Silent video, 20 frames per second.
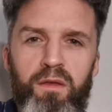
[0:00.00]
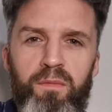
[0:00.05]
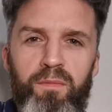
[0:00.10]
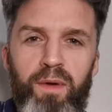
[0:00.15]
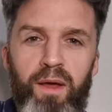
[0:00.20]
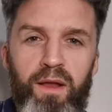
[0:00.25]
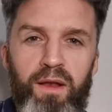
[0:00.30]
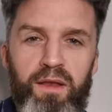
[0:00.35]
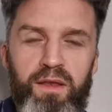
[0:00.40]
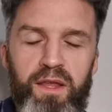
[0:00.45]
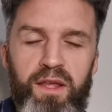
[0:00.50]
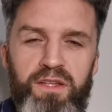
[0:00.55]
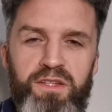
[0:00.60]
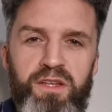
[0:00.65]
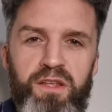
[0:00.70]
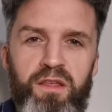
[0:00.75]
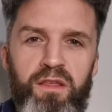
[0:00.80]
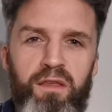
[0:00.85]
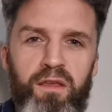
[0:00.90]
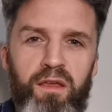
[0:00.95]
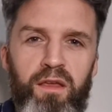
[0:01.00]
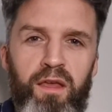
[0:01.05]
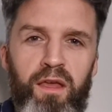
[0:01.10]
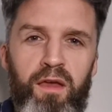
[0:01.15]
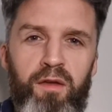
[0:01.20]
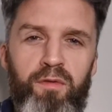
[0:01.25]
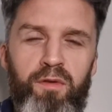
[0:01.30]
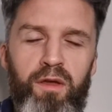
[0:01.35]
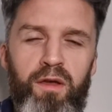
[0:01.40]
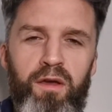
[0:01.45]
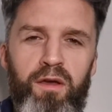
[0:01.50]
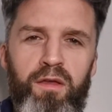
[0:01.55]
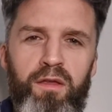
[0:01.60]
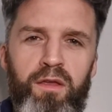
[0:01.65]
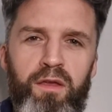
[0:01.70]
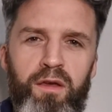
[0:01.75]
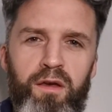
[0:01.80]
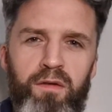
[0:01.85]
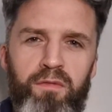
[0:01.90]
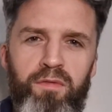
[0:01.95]
Bangladeshi area
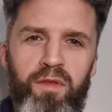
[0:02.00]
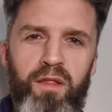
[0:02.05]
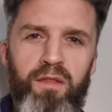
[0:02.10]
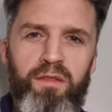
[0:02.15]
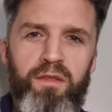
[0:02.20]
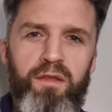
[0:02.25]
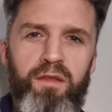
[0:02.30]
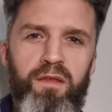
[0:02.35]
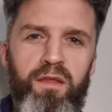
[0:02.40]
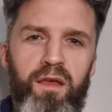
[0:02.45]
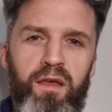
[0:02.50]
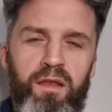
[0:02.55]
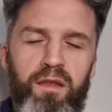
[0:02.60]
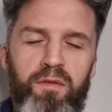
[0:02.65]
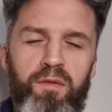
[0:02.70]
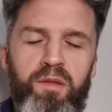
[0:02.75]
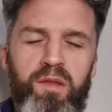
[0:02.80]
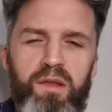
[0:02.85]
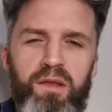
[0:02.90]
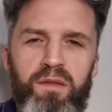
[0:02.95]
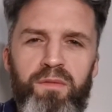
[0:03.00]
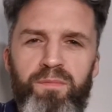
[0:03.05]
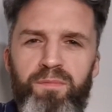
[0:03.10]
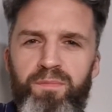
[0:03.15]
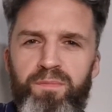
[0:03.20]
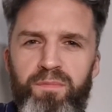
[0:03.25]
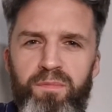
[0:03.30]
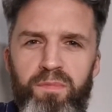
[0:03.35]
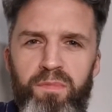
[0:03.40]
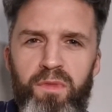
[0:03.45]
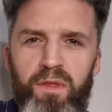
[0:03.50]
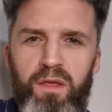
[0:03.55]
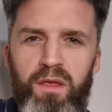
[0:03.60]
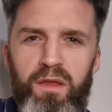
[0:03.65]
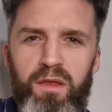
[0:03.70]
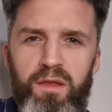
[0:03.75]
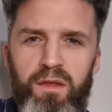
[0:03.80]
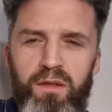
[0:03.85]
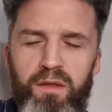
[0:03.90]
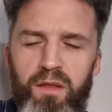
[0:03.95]
of London, and I was in a
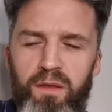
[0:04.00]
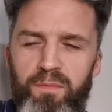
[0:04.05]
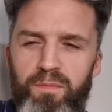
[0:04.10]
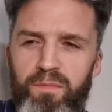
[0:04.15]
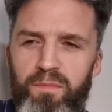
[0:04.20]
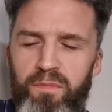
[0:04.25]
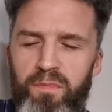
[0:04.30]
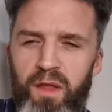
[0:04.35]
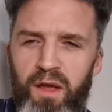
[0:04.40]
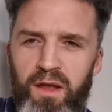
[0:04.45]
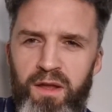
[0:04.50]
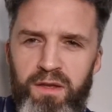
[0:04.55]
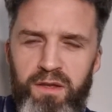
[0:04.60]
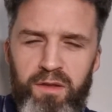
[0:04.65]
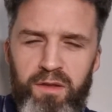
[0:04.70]
like a